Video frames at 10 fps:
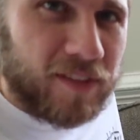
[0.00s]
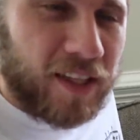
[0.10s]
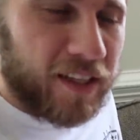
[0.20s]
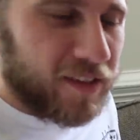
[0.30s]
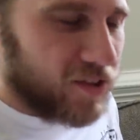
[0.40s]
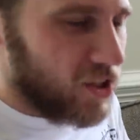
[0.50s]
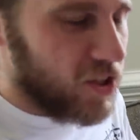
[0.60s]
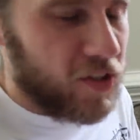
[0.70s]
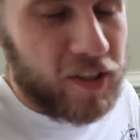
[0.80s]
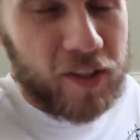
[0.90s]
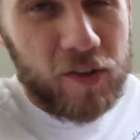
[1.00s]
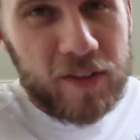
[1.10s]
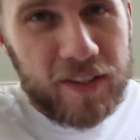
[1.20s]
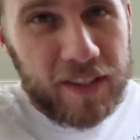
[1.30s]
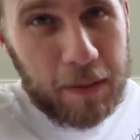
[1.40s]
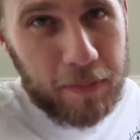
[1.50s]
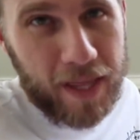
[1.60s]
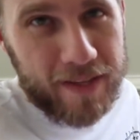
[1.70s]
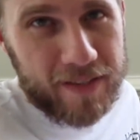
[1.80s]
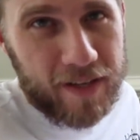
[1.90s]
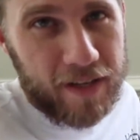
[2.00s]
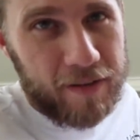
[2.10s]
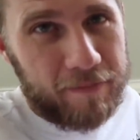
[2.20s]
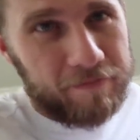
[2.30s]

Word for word: Like she couldn't go to sleep last night.